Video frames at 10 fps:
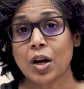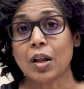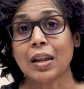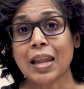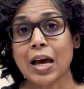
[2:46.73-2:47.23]

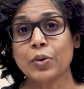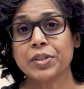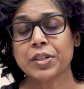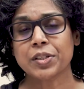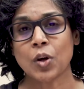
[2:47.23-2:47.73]

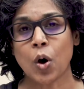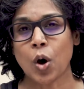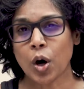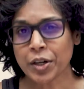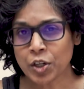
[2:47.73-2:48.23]
allows us to
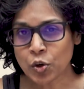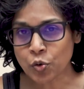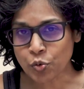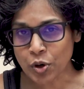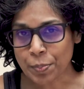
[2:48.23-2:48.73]

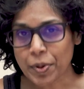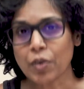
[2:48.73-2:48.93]
ungrip